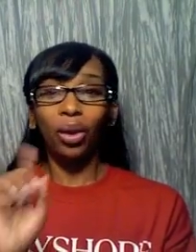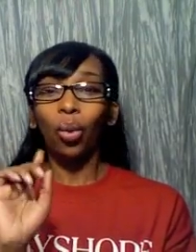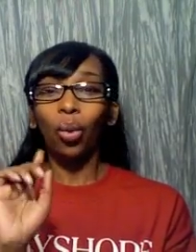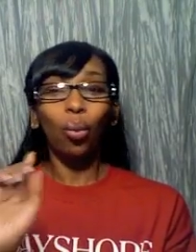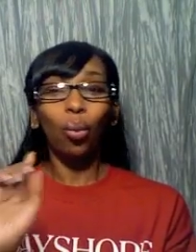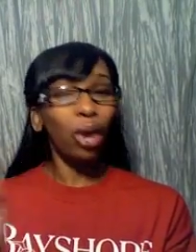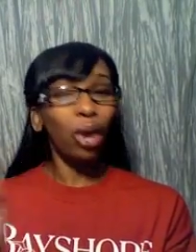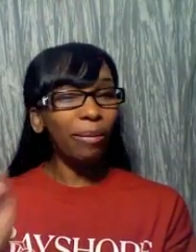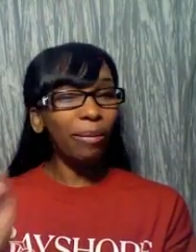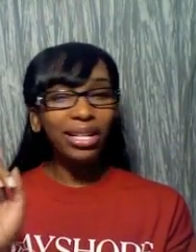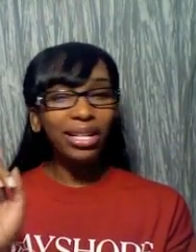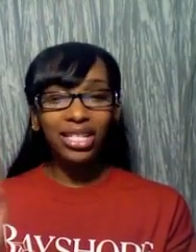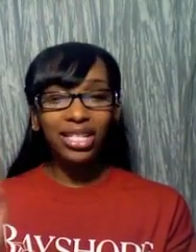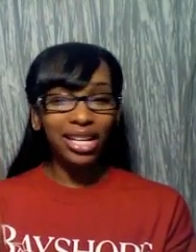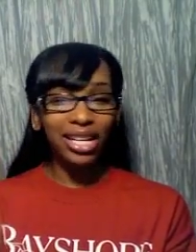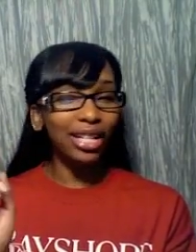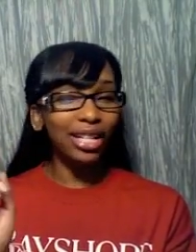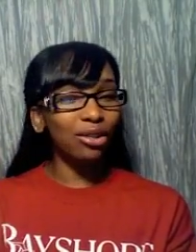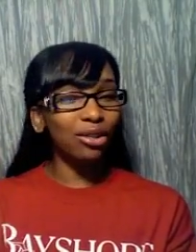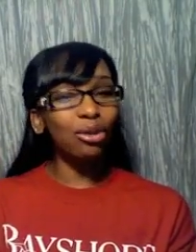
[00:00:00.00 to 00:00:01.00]
Women
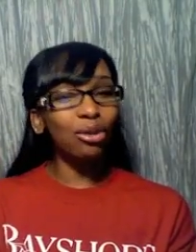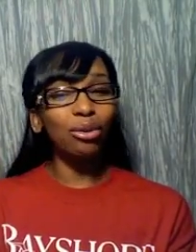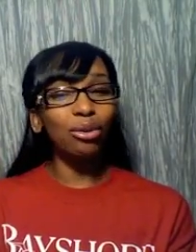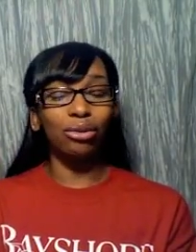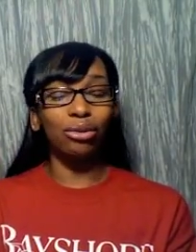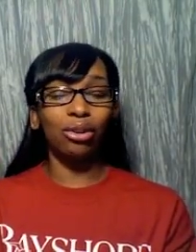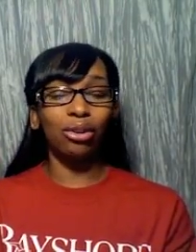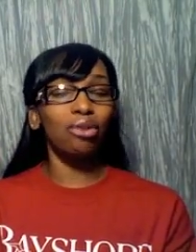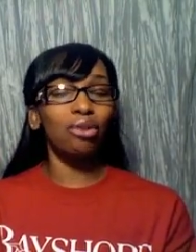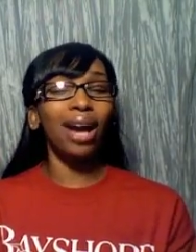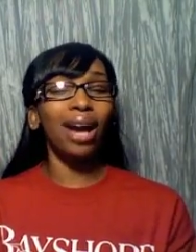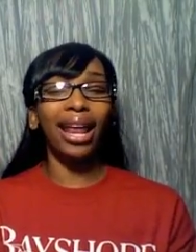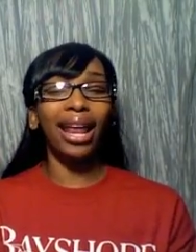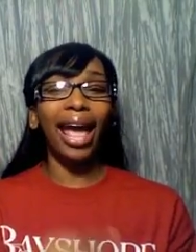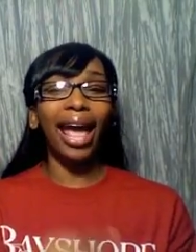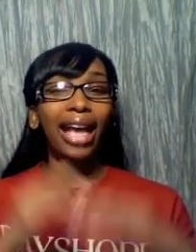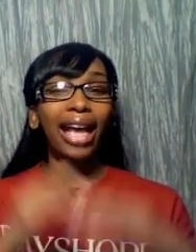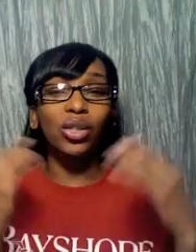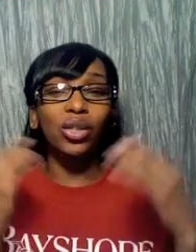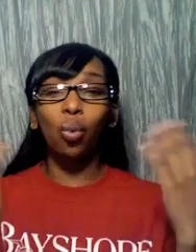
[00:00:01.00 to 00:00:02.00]
cheat too. So you got
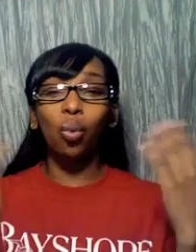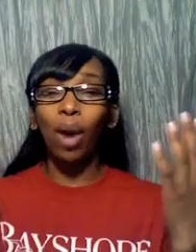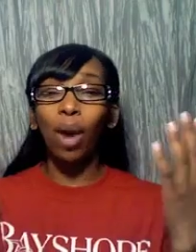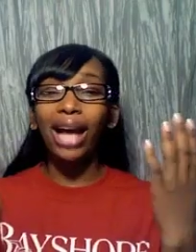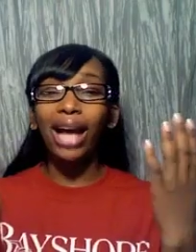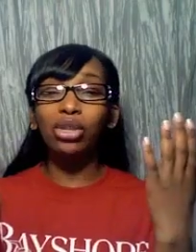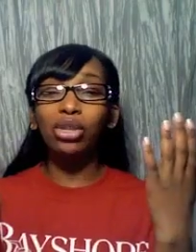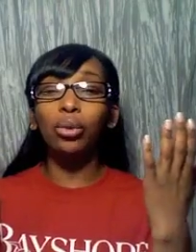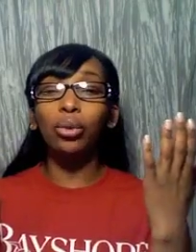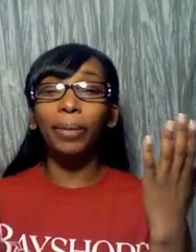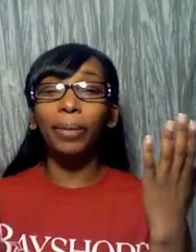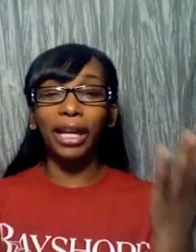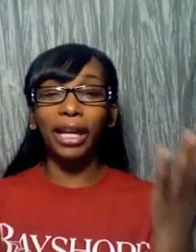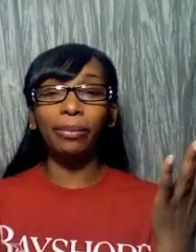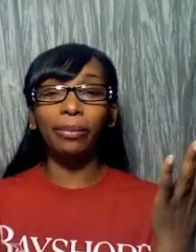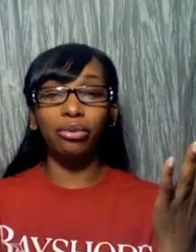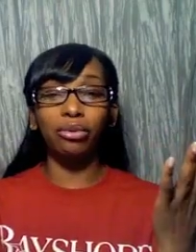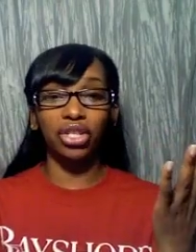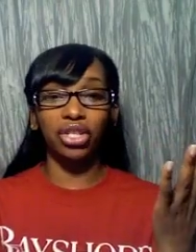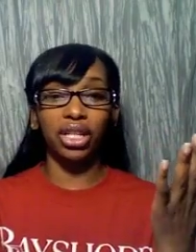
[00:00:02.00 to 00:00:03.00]
to ask why do
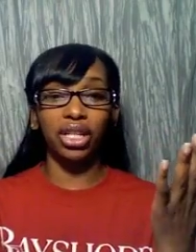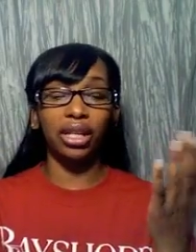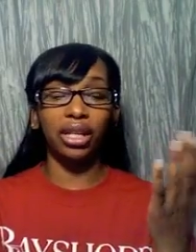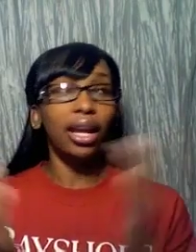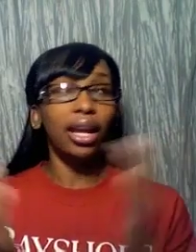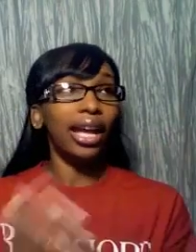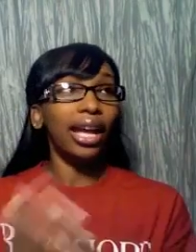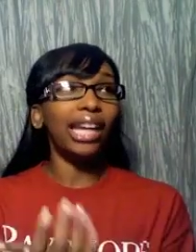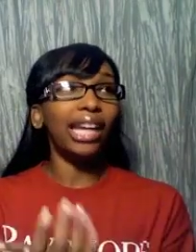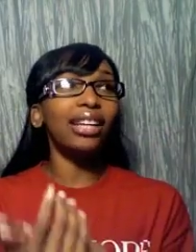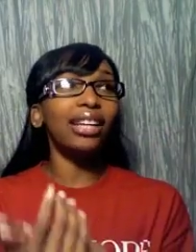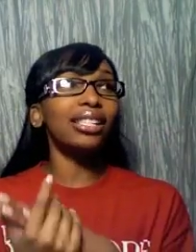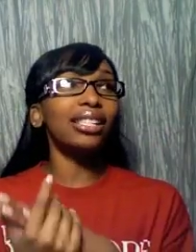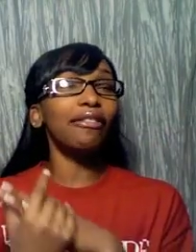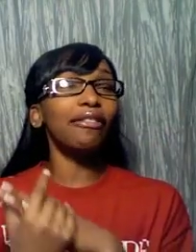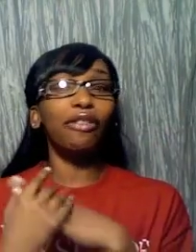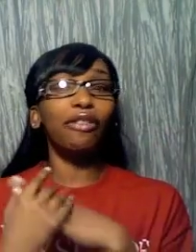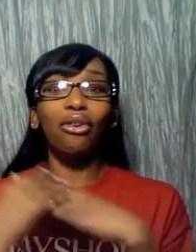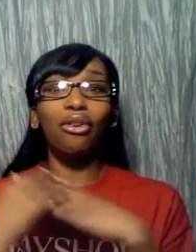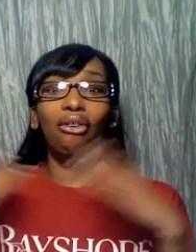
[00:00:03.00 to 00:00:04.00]
people cheat? And there's a
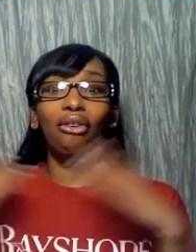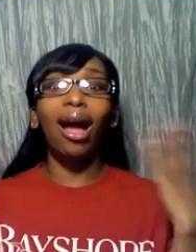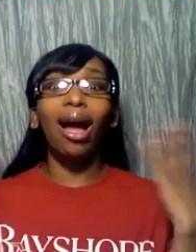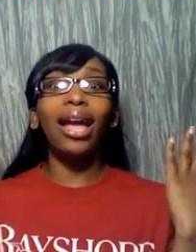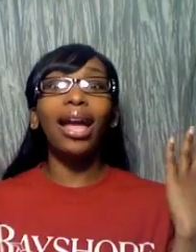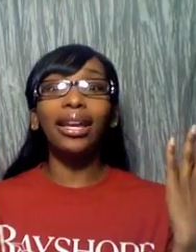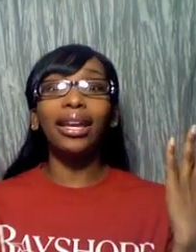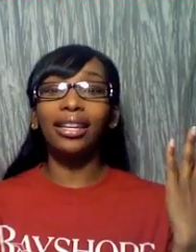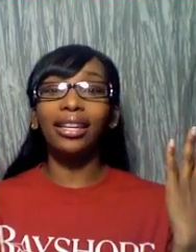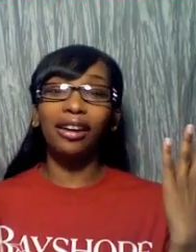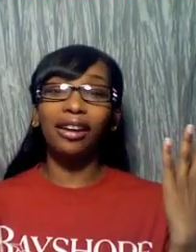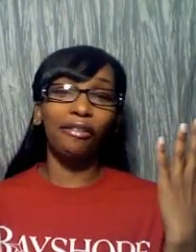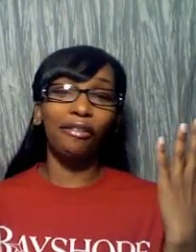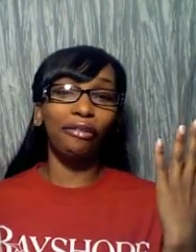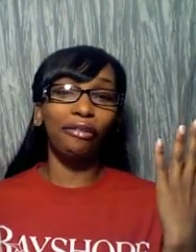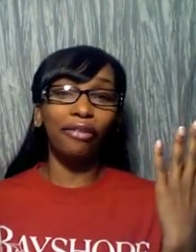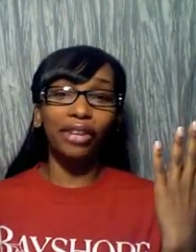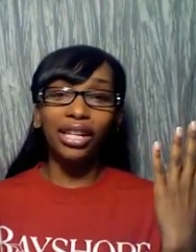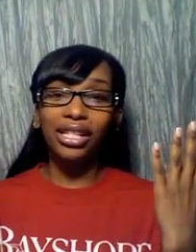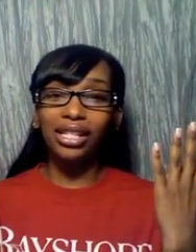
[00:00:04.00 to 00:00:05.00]
variety
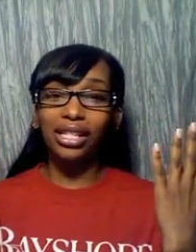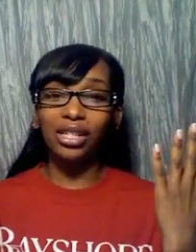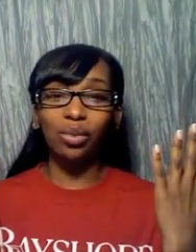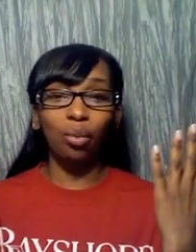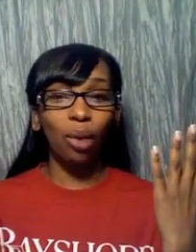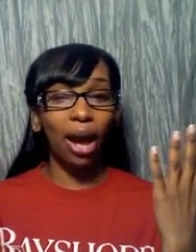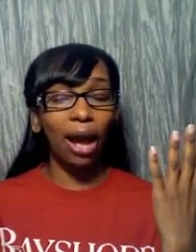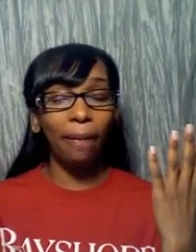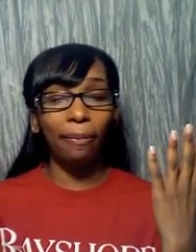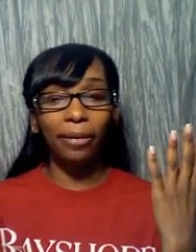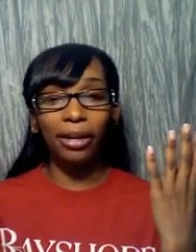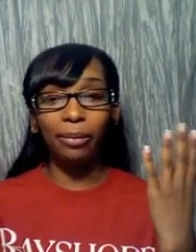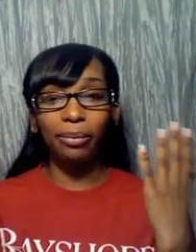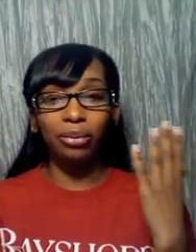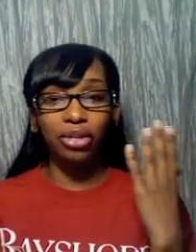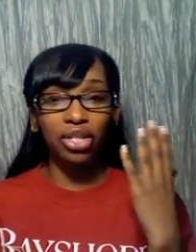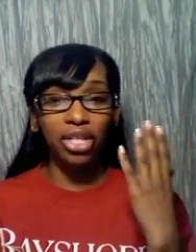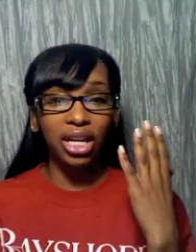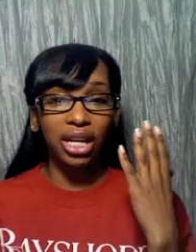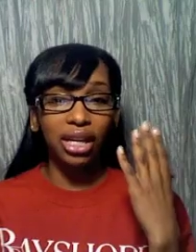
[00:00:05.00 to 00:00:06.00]
of reasons why people
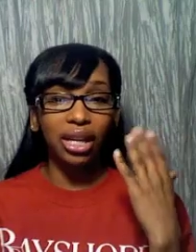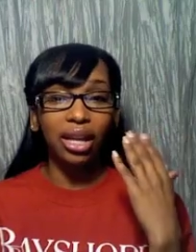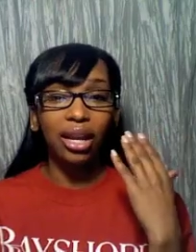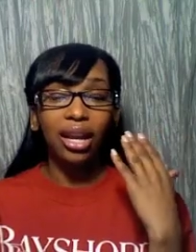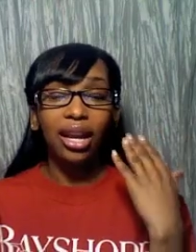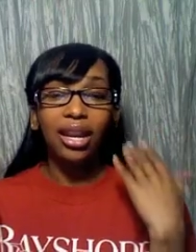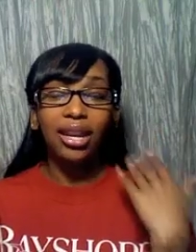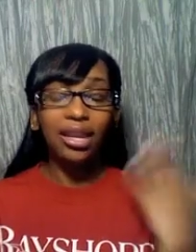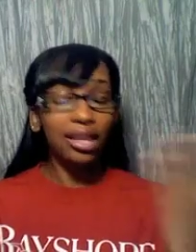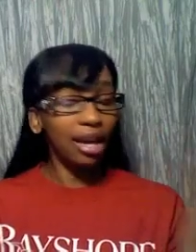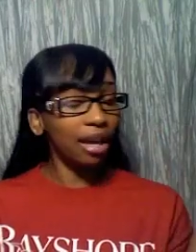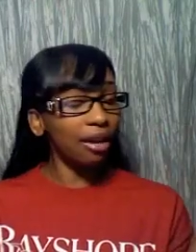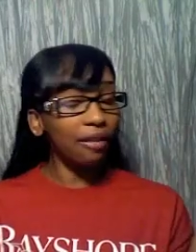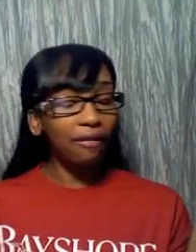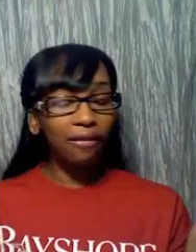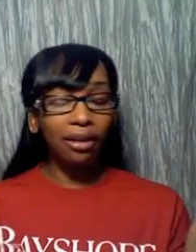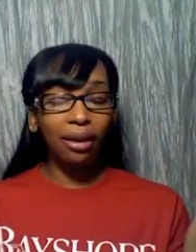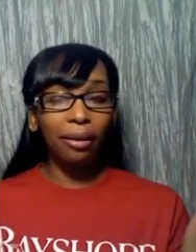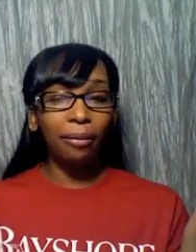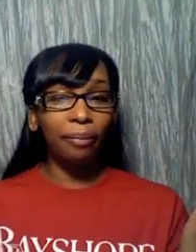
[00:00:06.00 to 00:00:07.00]
cheat. None
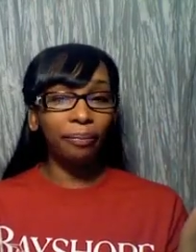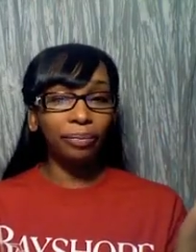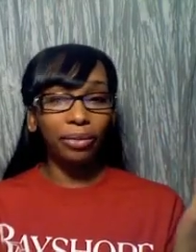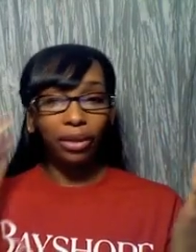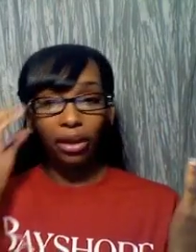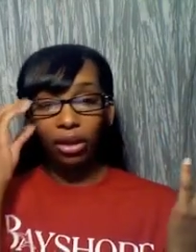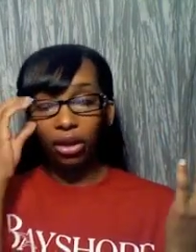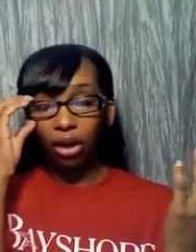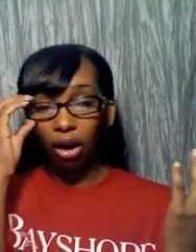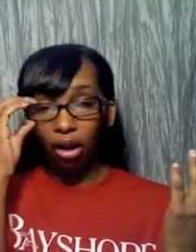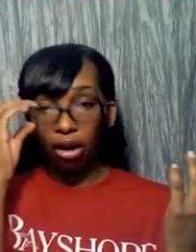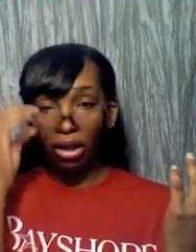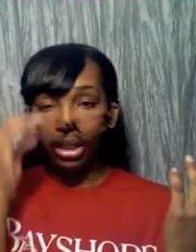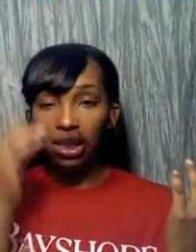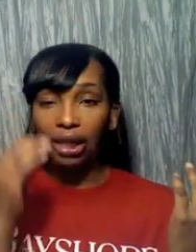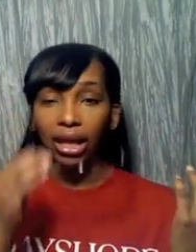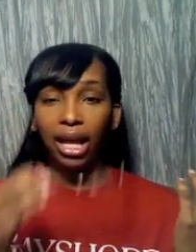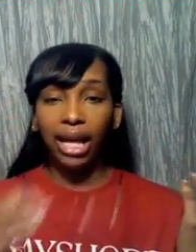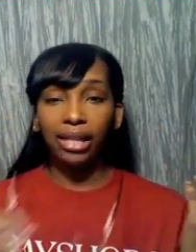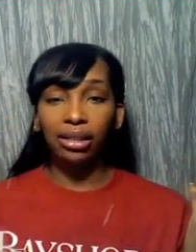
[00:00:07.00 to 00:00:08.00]
of them, y'all, these
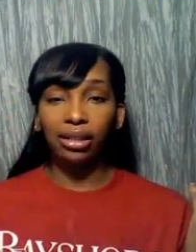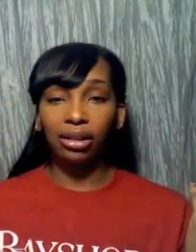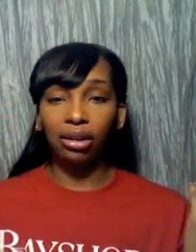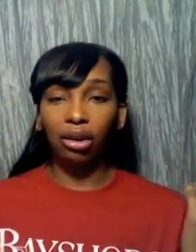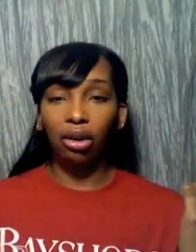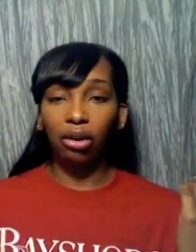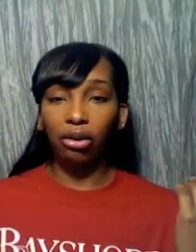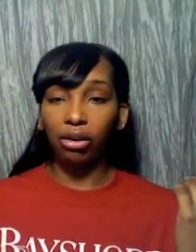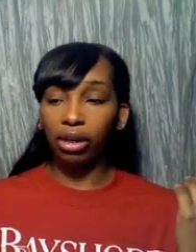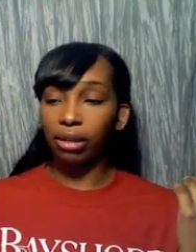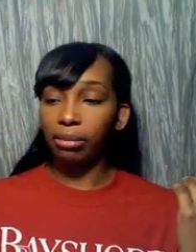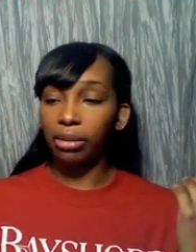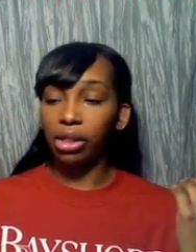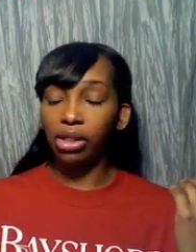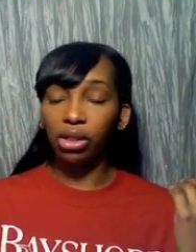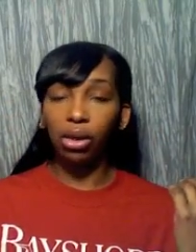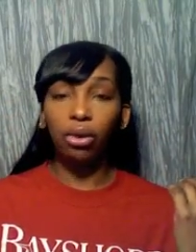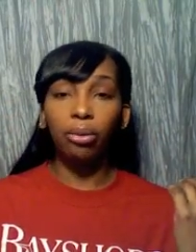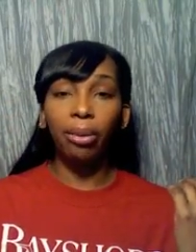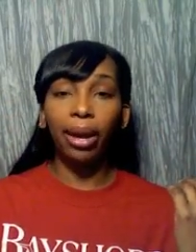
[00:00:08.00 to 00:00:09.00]
glasses are irking me
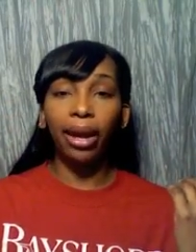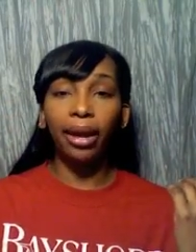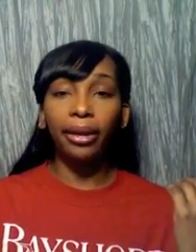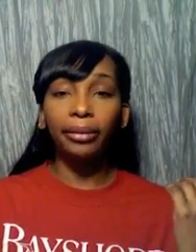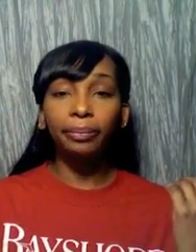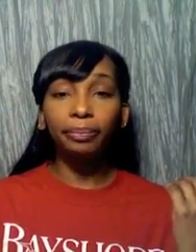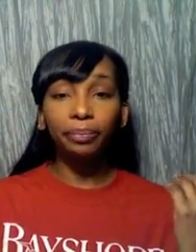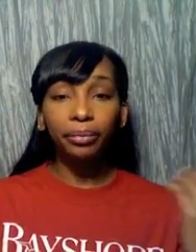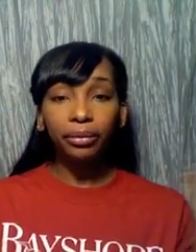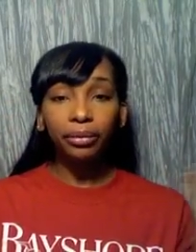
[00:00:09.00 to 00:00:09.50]
so bad.